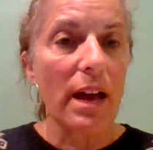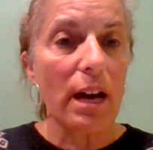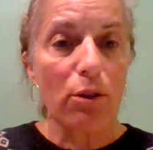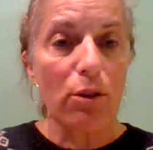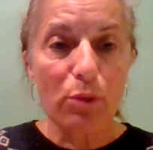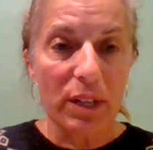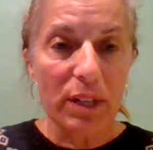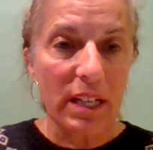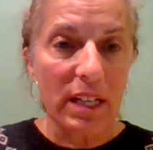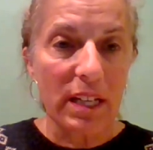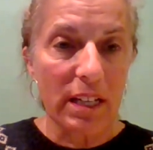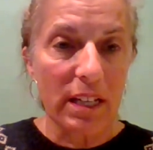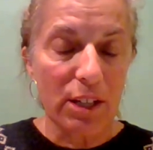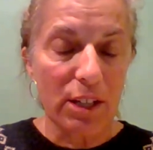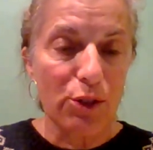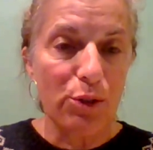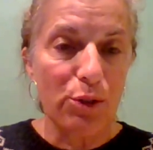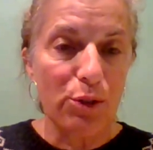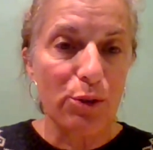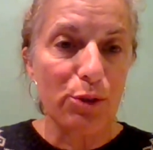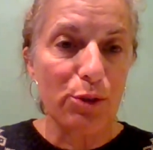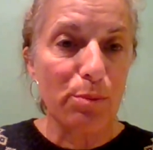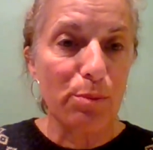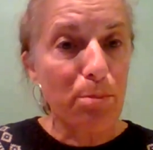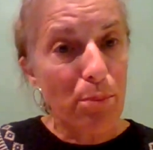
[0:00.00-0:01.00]
equity
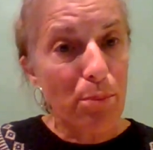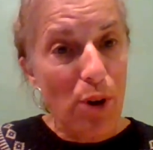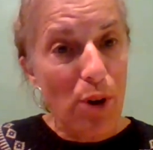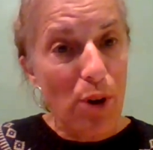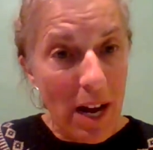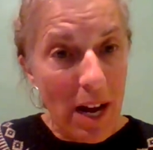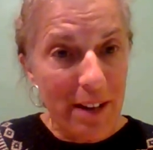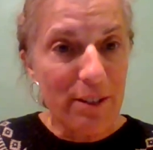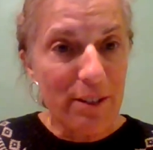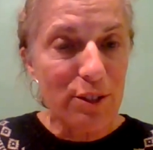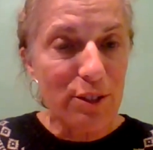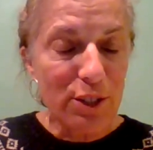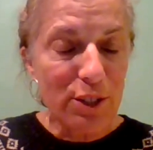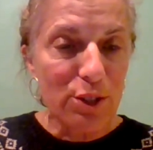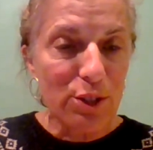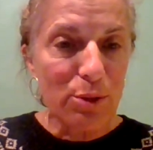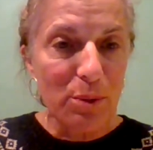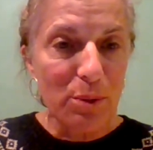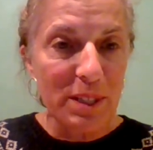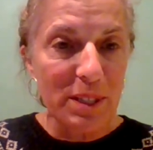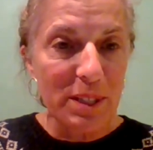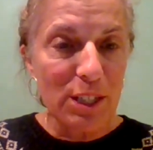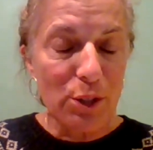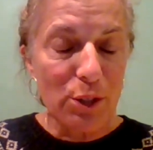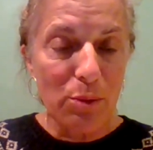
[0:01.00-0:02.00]
issues prior to
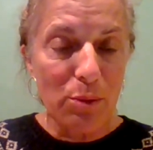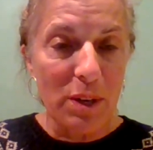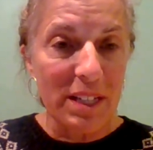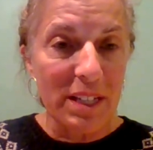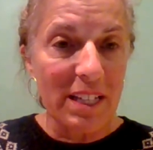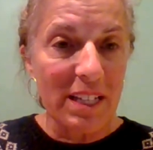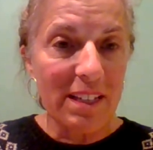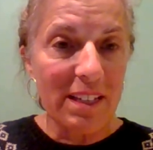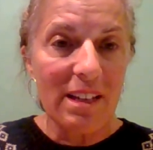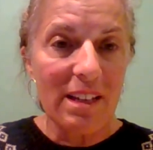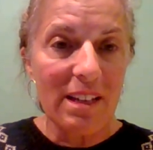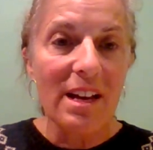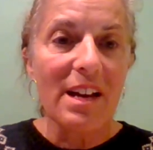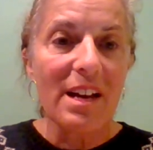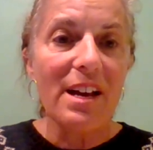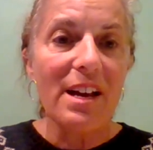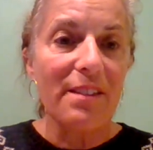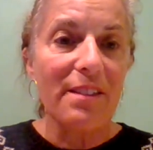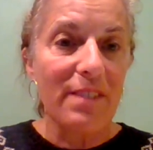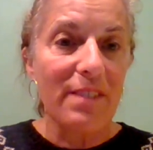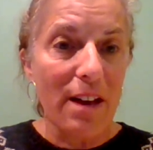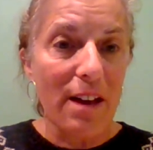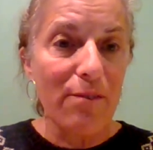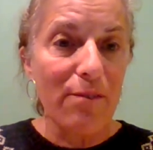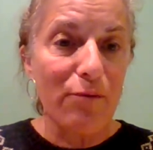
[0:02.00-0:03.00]
2020,
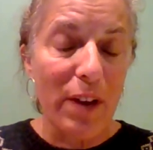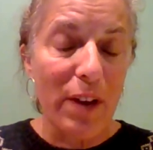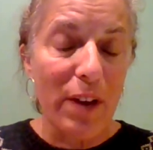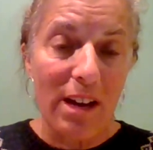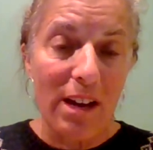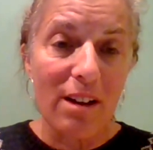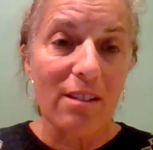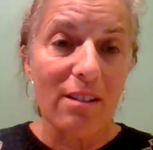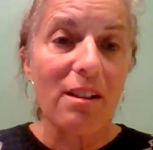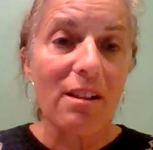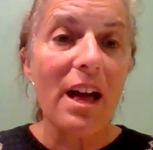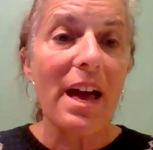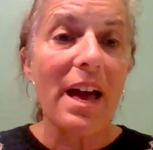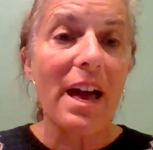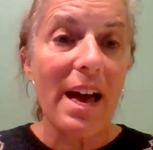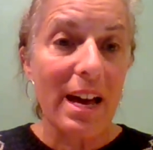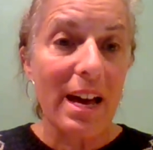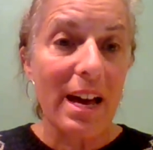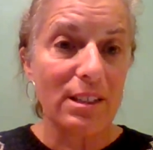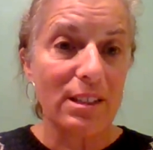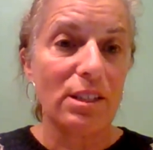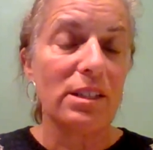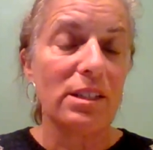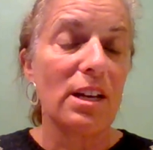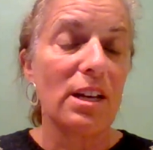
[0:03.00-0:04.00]
that veil
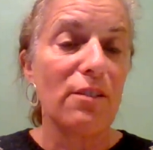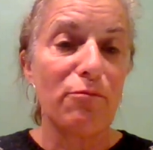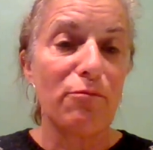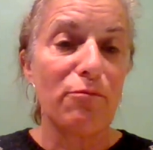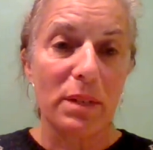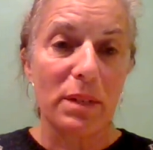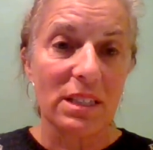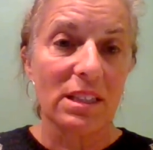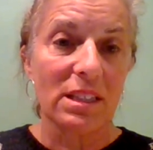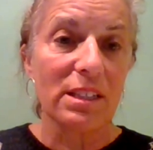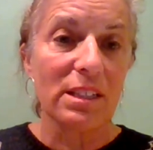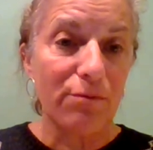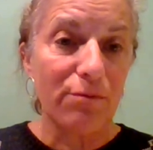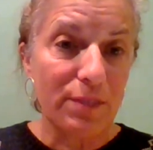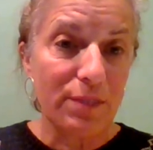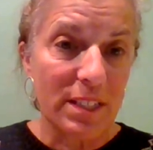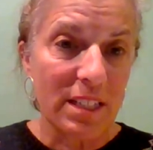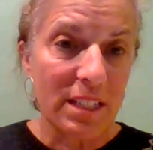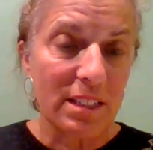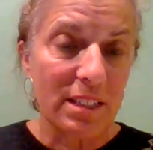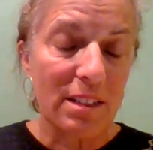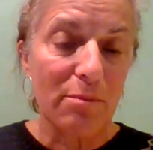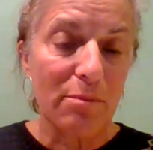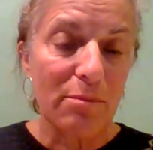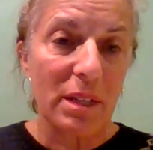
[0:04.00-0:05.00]
had to have been
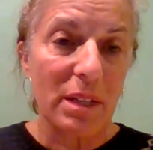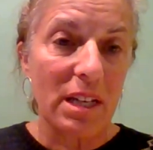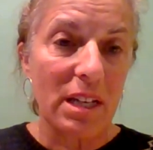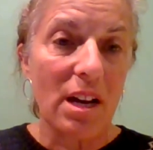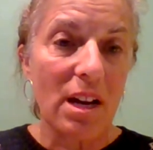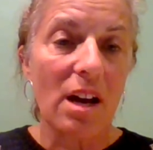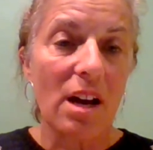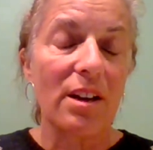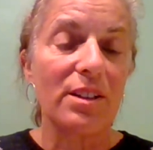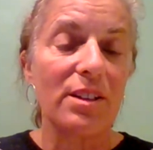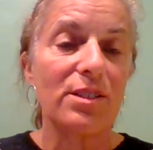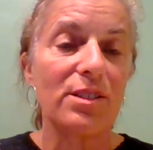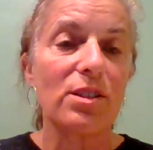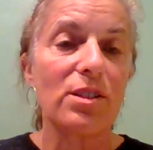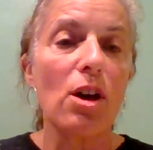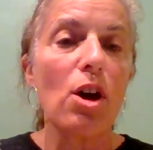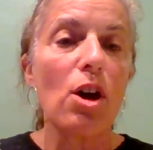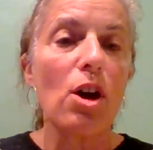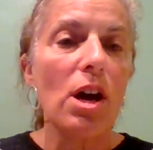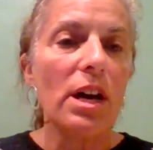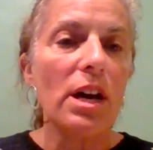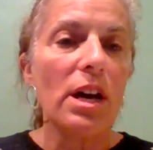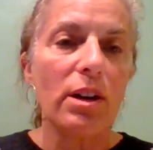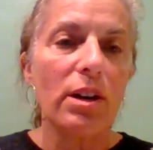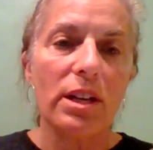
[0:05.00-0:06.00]
lifted because
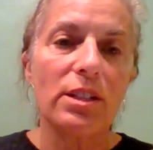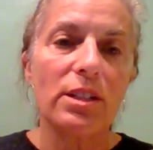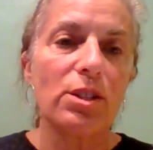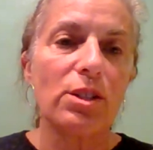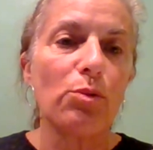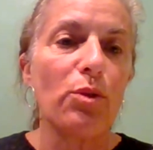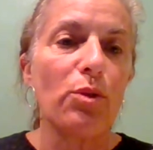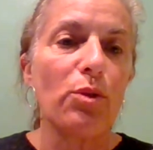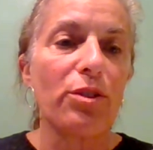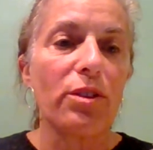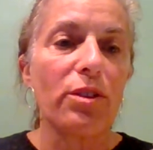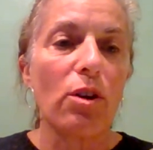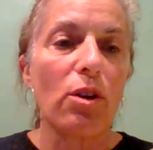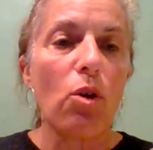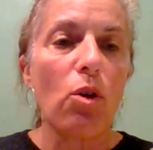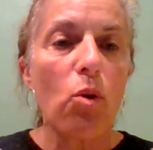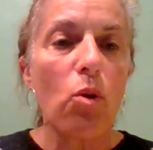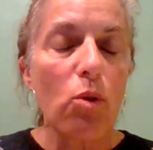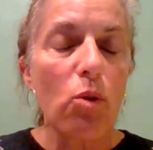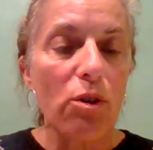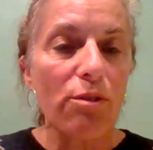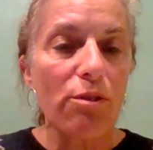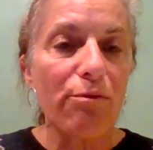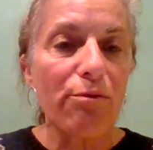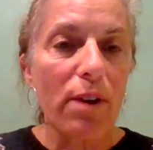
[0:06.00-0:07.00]
it's with a
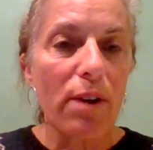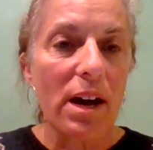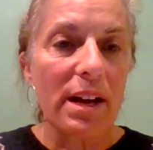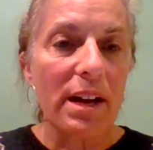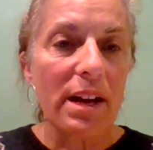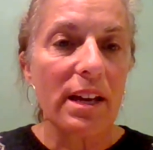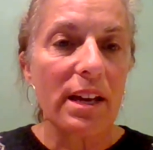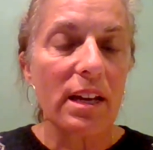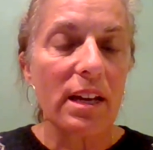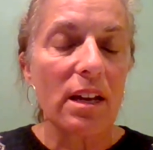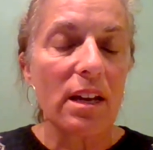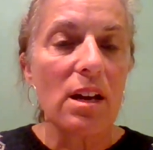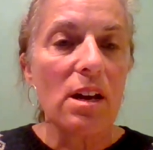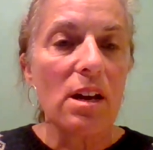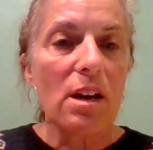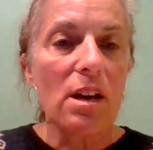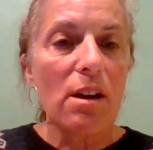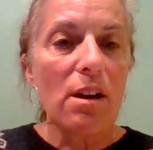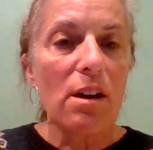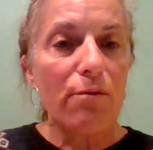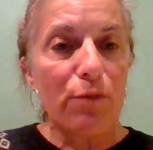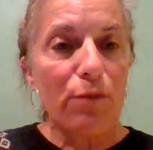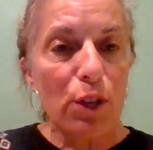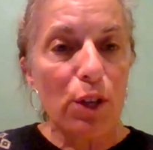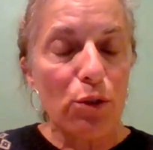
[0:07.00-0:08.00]
horrifying
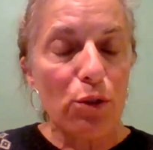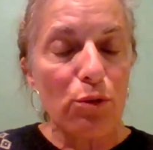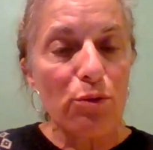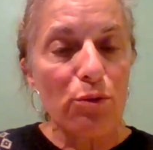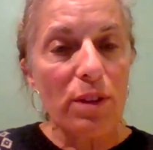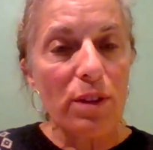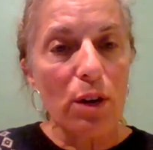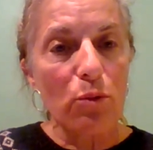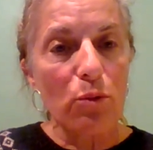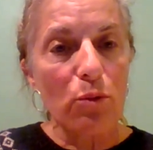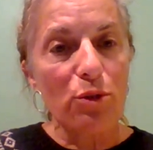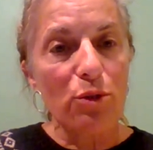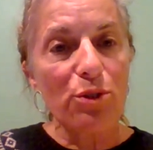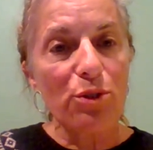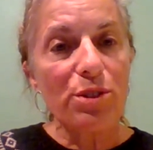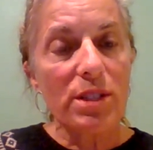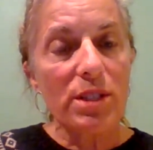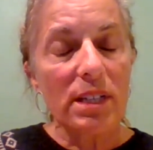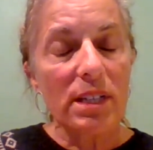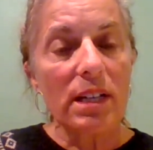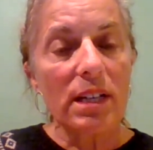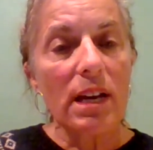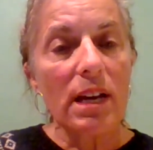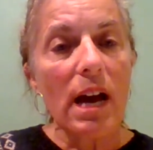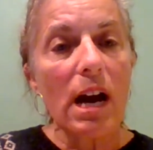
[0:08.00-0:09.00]
view that we're
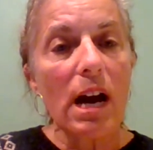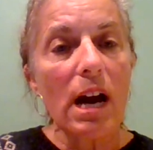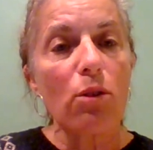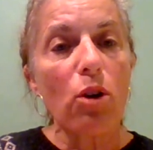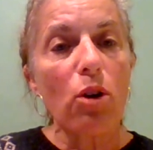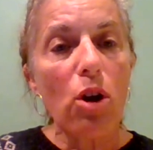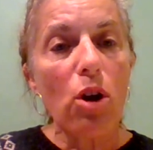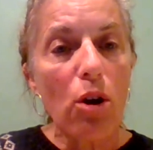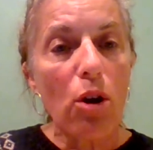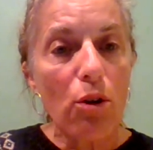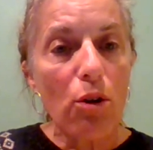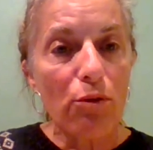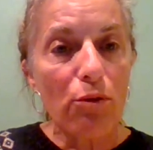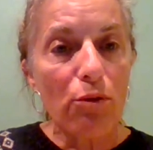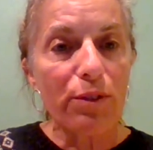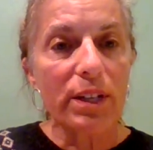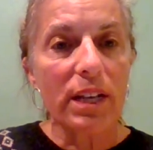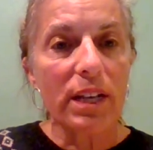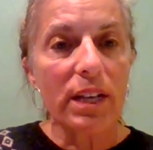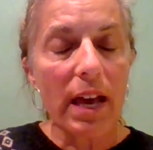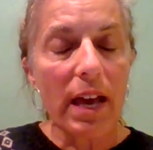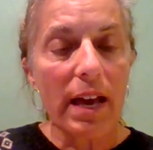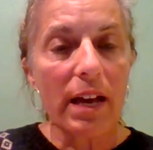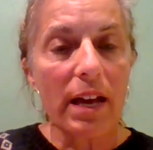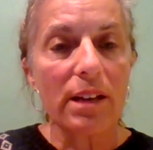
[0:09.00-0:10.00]
seeing how
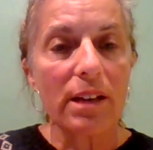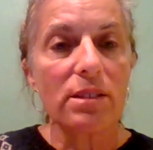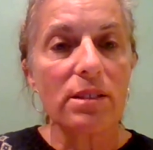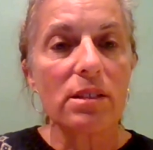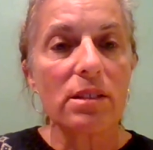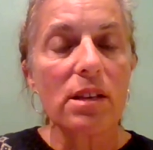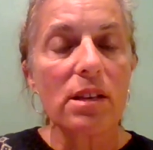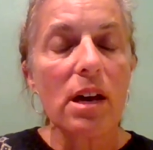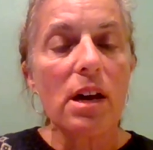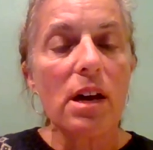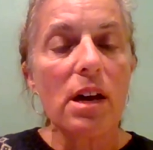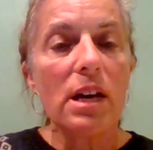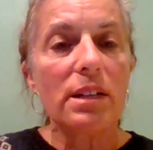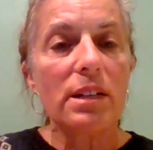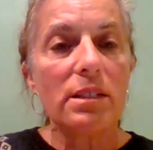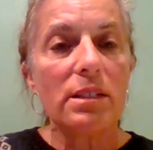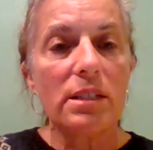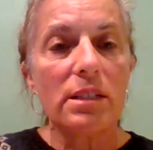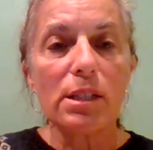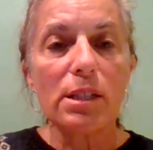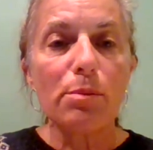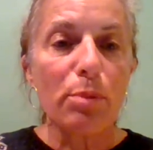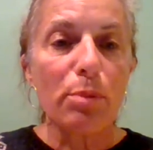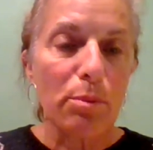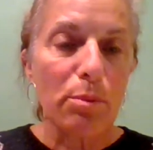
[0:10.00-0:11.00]
COVID has
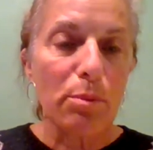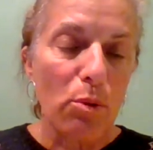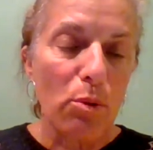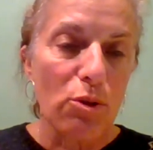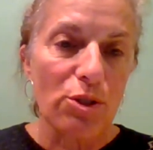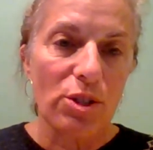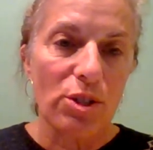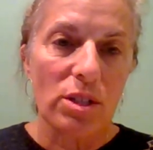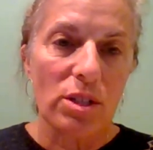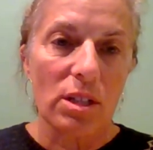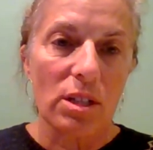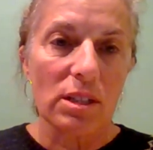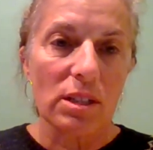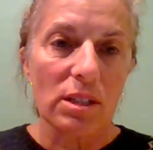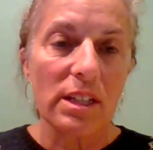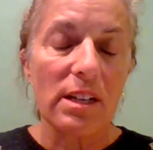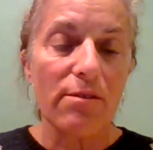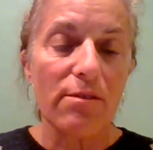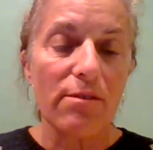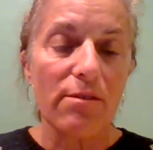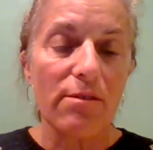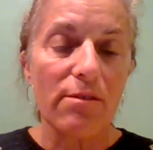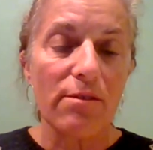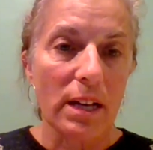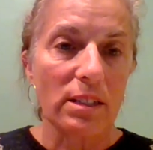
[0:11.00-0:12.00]

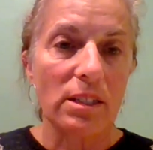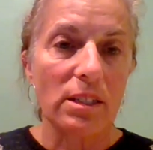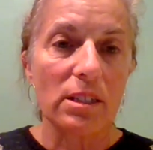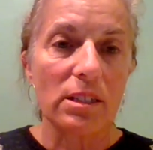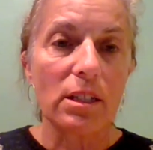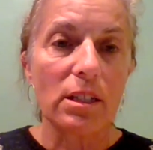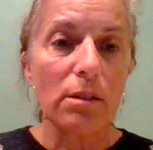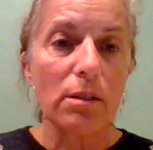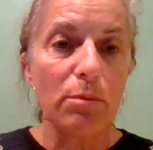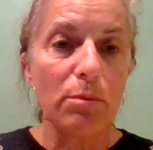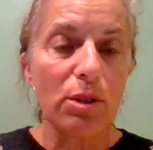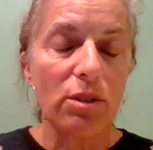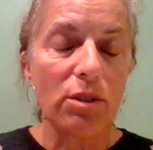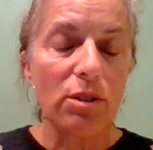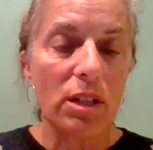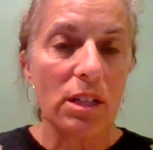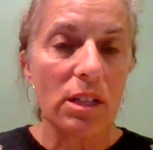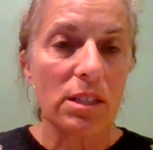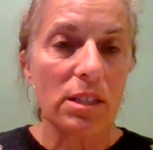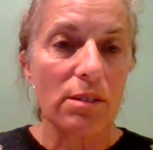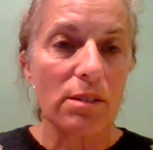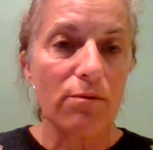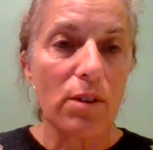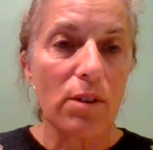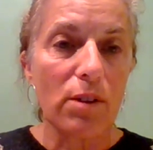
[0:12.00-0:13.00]
disproportionately affected
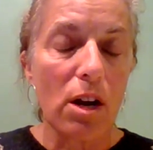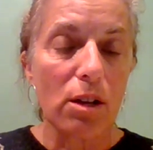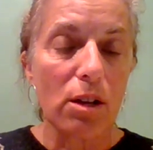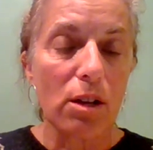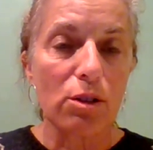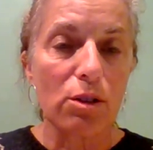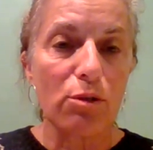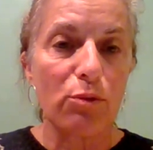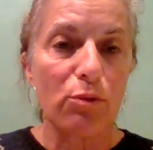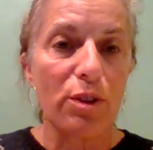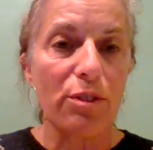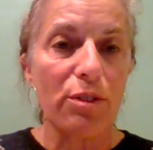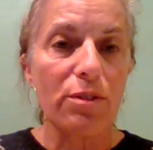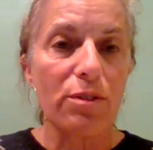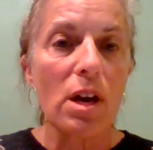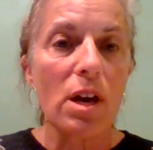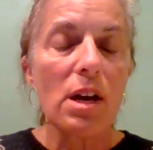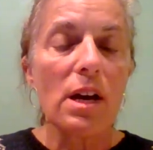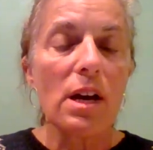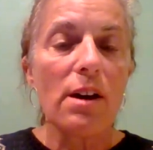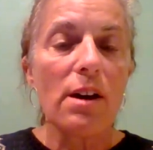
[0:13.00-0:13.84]
communities of color with